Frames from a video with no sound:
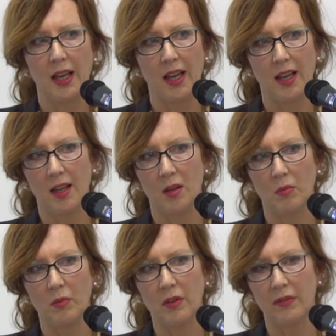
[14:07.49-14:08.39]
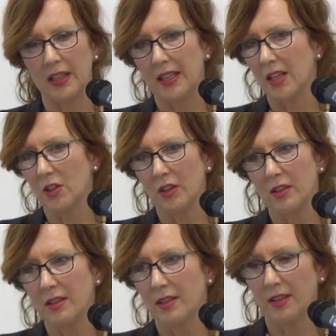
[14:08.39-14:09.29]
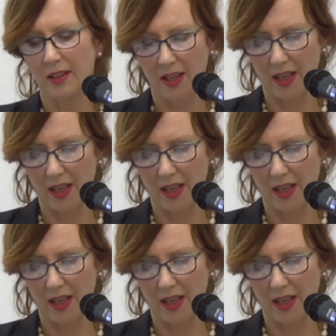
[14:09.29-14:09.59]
the foundations,